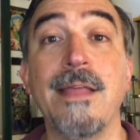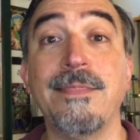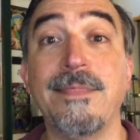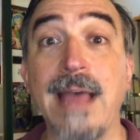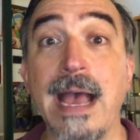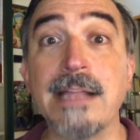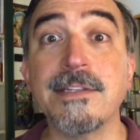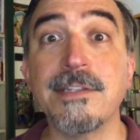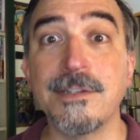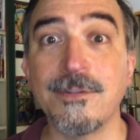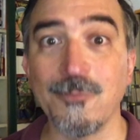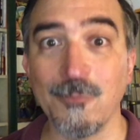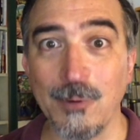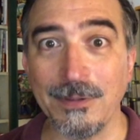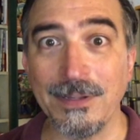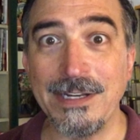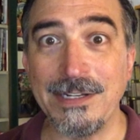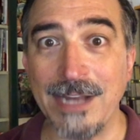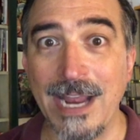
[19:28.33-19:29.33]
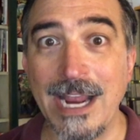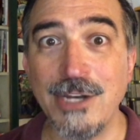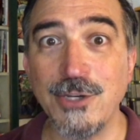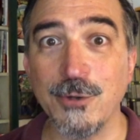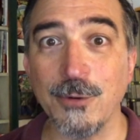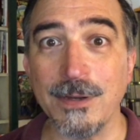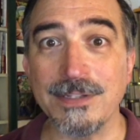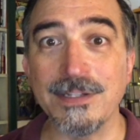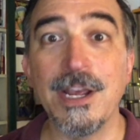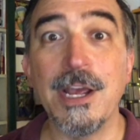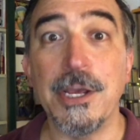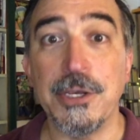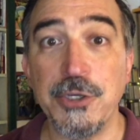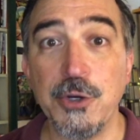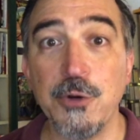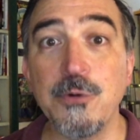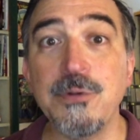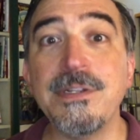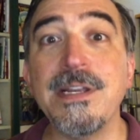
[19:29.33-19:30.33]
That's really dangerous.
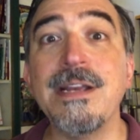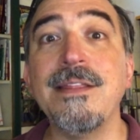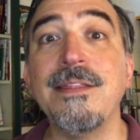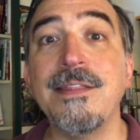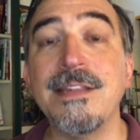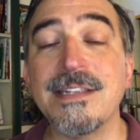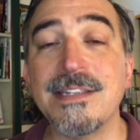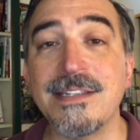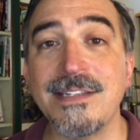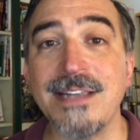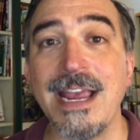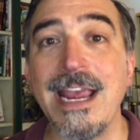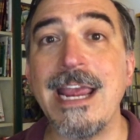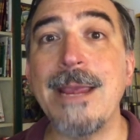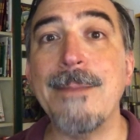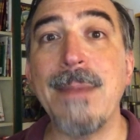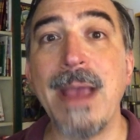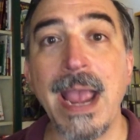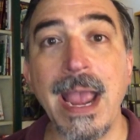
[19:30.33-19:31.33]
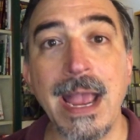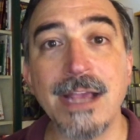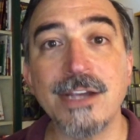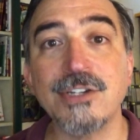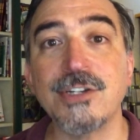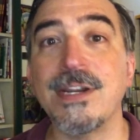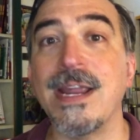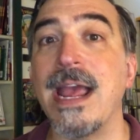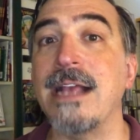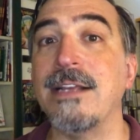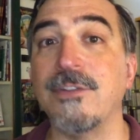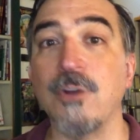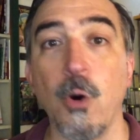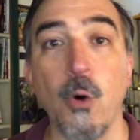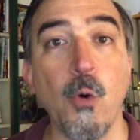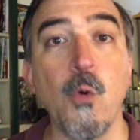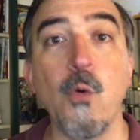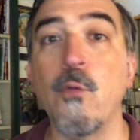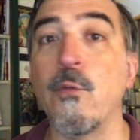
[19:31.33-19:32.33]
Using the same hashtags
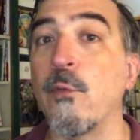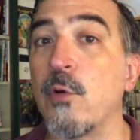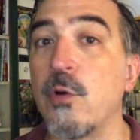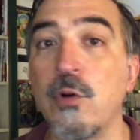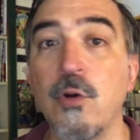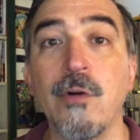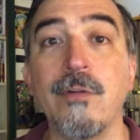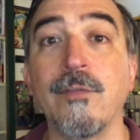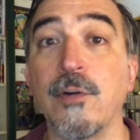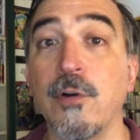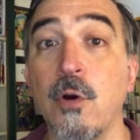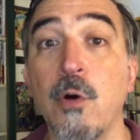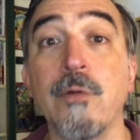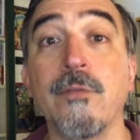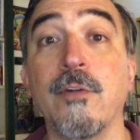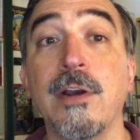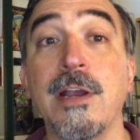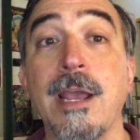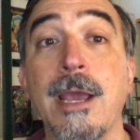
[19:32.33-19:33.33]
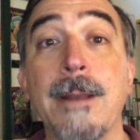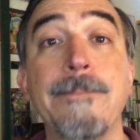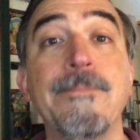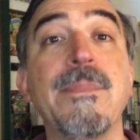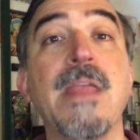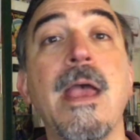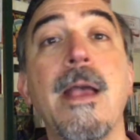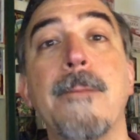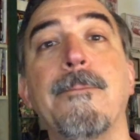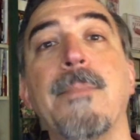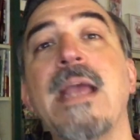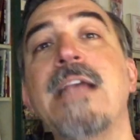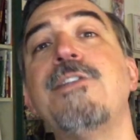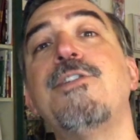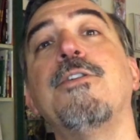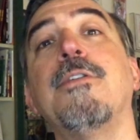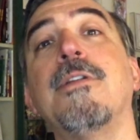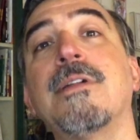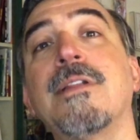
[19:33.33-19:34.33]
over and over and over again makes
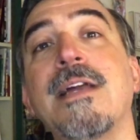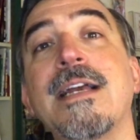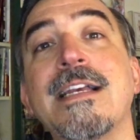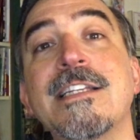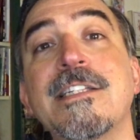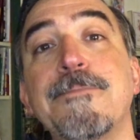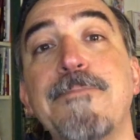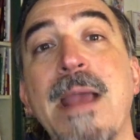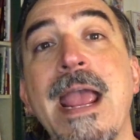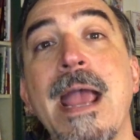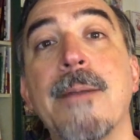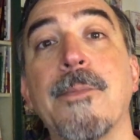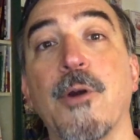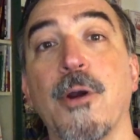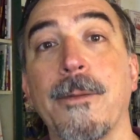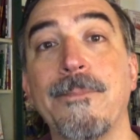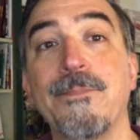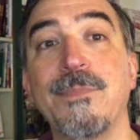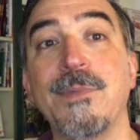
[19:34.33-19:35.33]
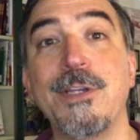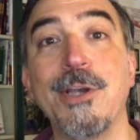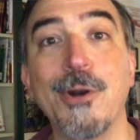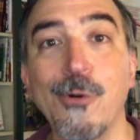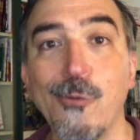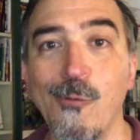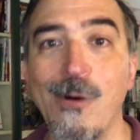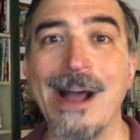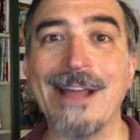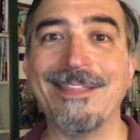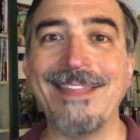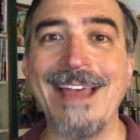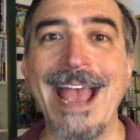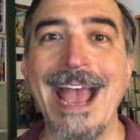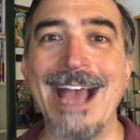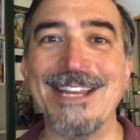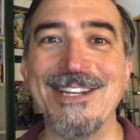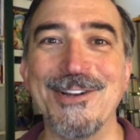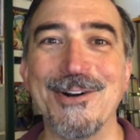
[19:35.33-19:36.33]
you look like a spammer. You don't want
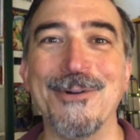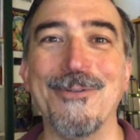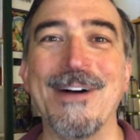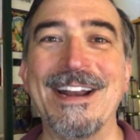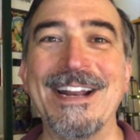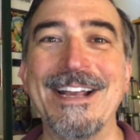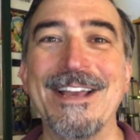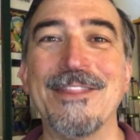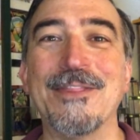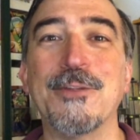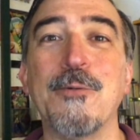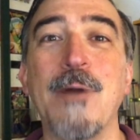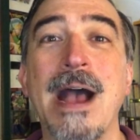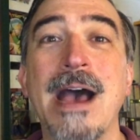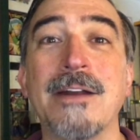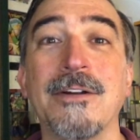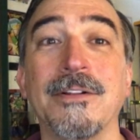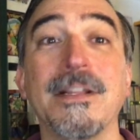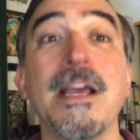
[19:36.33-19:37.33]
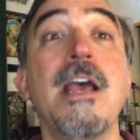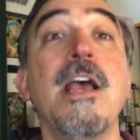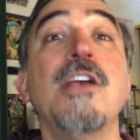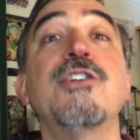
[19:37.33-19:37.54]
that. You don't want to get throttled.